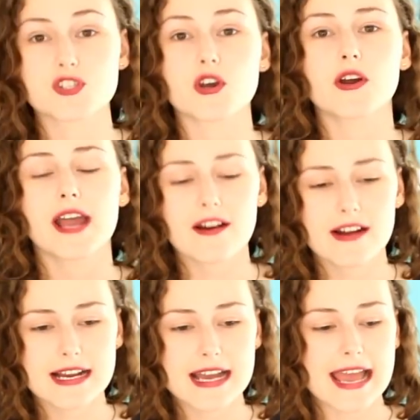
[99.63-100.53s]
So
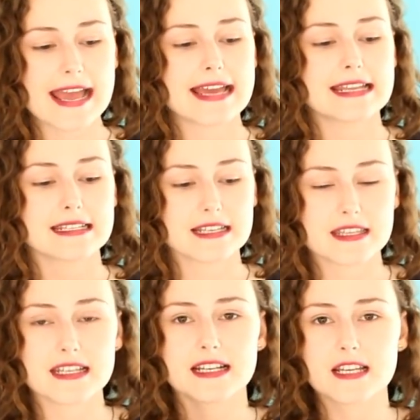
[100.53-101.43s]
Hera and
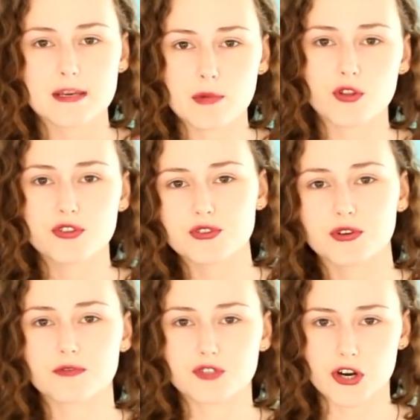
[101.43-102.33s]
Athena, they both
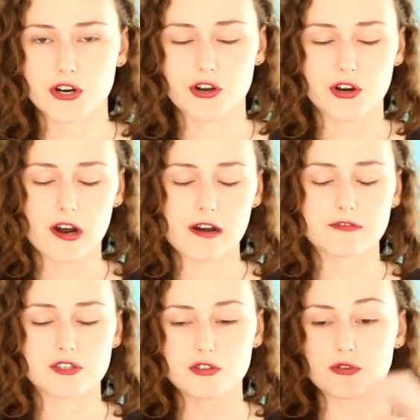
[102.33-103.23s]
sort of trot on
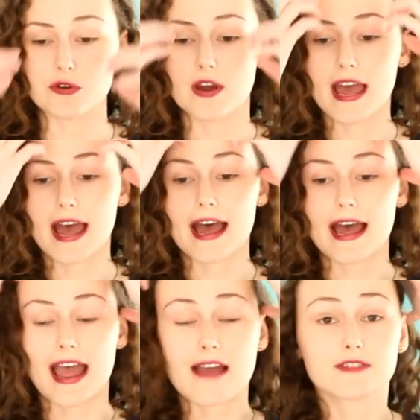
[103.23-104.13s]
off to
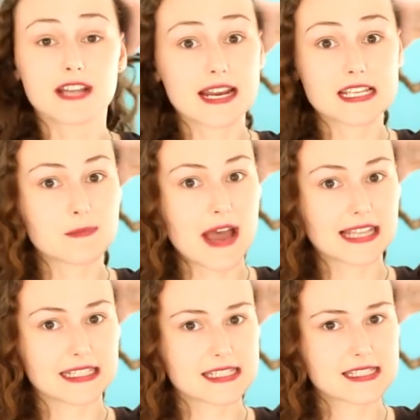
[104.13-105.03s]
Aphrodite's
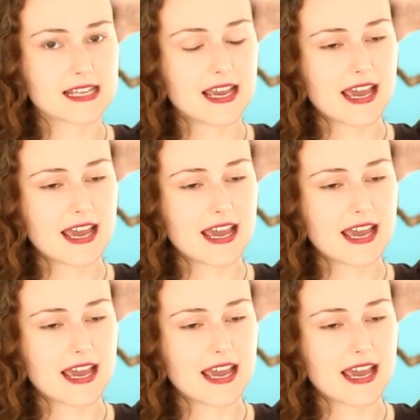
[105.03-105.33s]
palace.